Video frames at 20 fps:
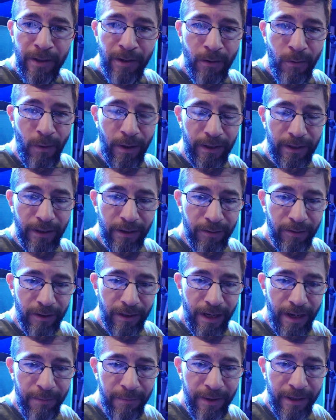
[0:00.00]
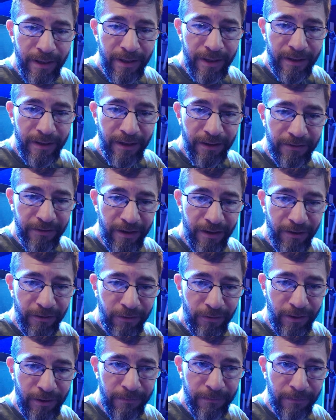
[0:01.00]
Quite literally, I've been in this
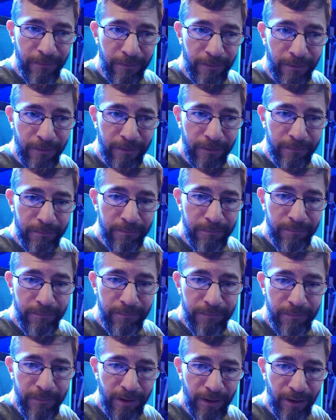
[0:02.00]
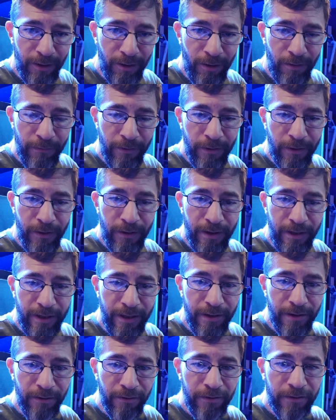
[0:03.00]
industry for a little over 30
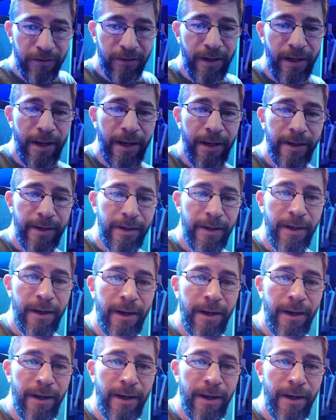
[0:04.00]
years, and